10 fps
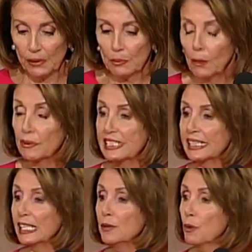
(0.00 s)
we will
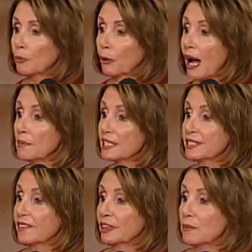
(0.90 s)
redeem the
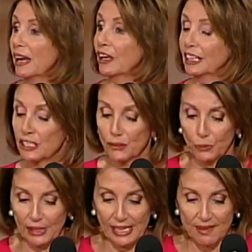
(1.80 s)
promise of the American
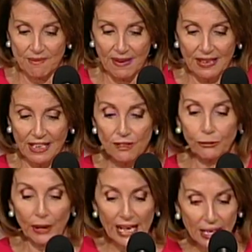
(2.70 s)
dream
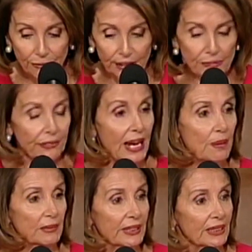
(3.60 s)
for every
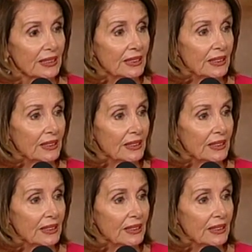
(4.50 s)
family,